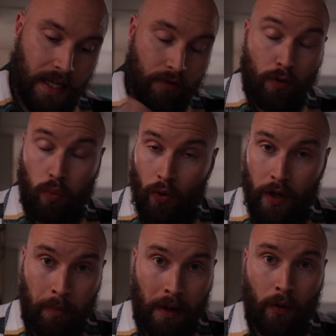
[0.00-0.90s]
if you're
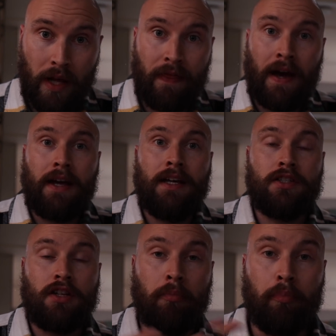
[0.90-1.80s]
worrying about it, that
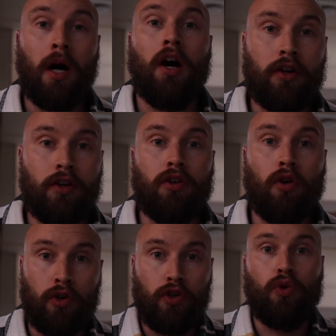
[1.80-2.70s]
is a burden
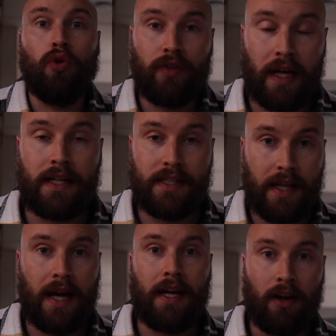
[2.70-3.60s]
on your
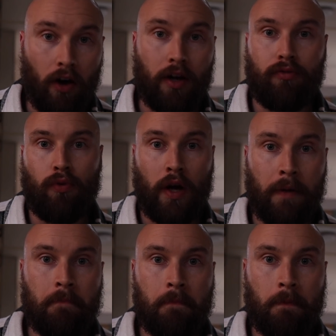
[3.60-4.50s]
day-to-day life,
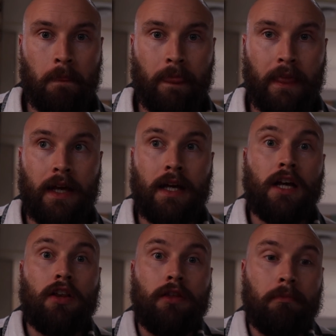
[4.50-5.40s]
right?
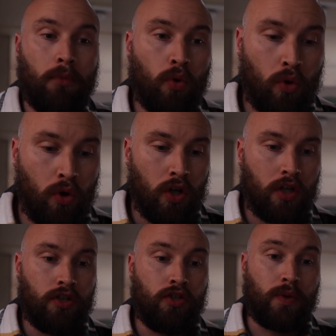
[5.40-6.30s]
The more
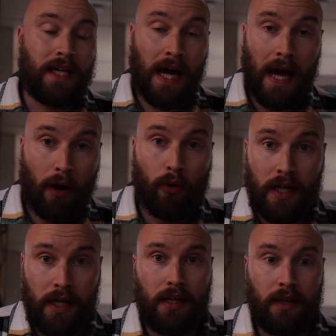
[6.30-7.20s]
you
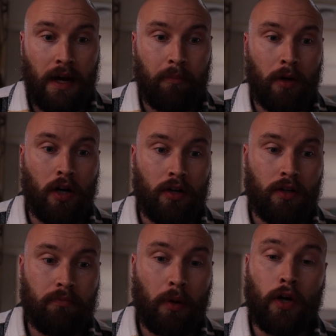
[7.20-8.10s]
carry that
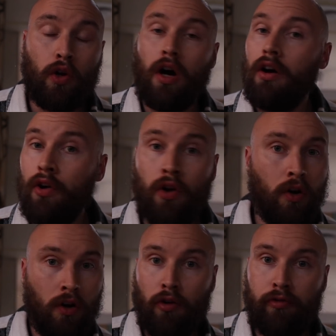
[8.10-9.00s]
burden by
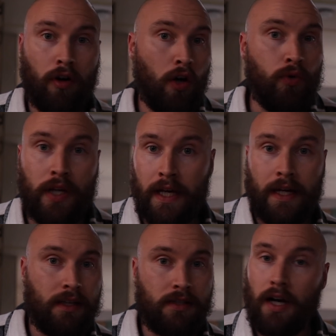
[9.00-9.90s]
not offloading
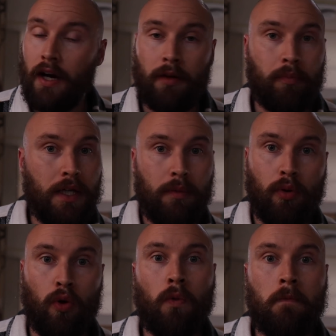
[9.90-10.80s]
it to other
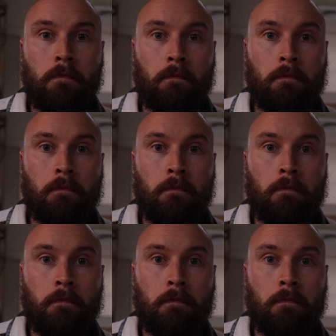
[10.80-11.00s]
people,